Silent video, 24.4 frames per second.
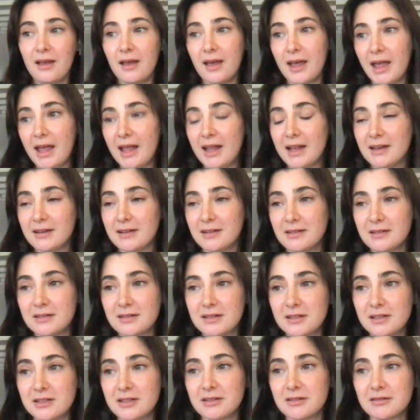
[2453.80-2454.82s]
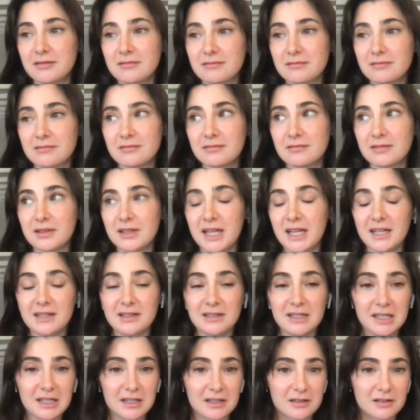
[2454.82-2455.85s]
And, and that's
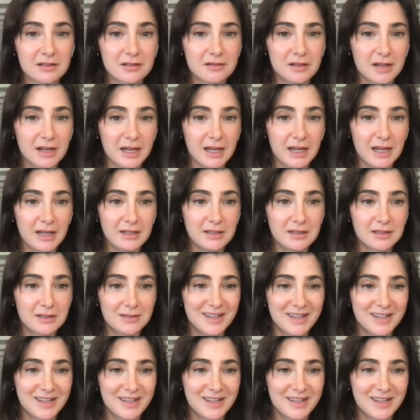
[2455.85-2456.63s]
it, I guess.